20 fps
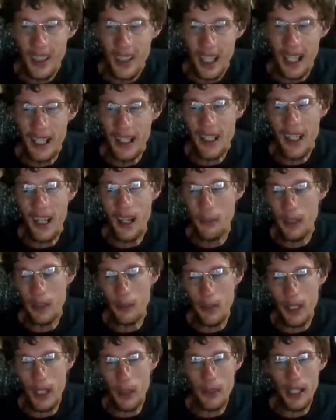I commented
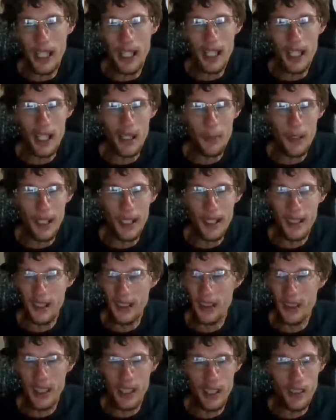a while back, I probably
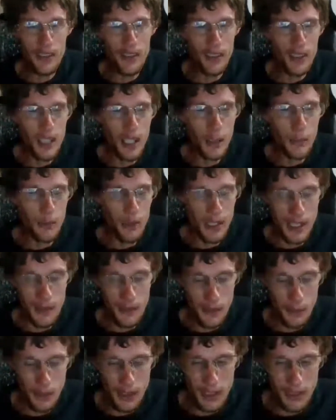just go to a couple
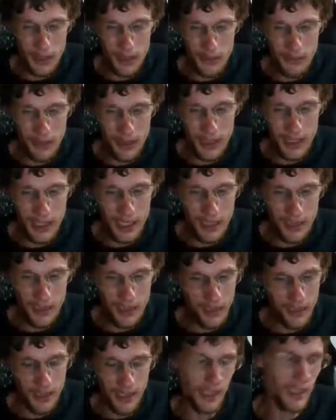times a week doing
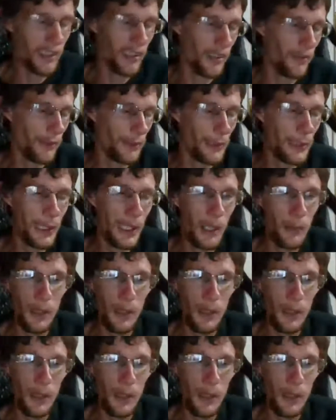videos in a video,